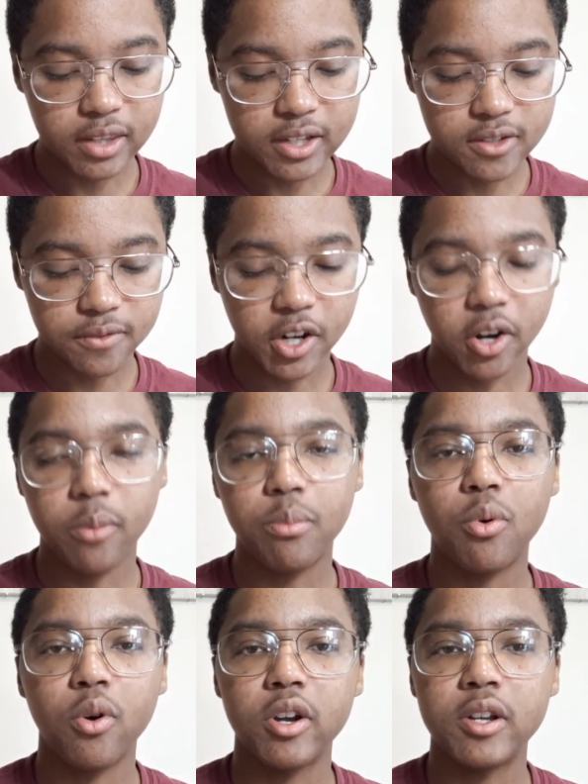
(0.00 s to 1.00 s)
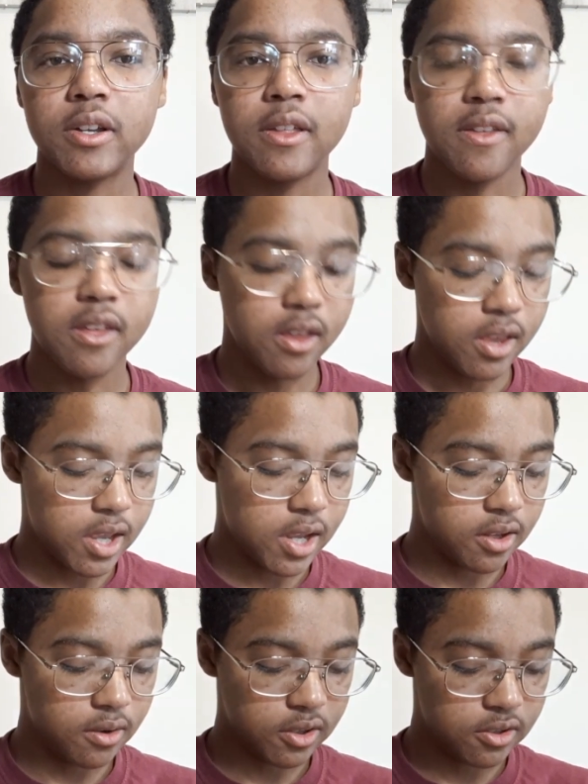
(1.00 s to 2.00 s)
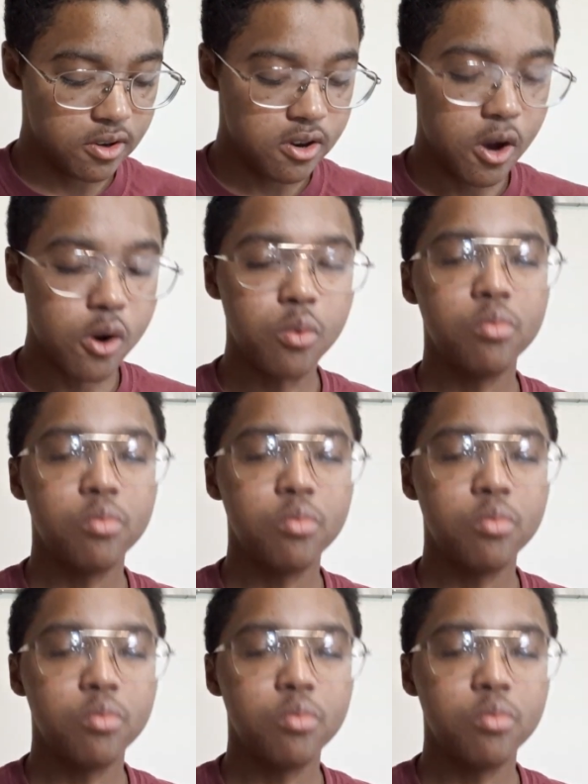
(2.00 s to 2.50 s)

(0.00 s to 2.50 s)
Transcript: That's very important, and you need to note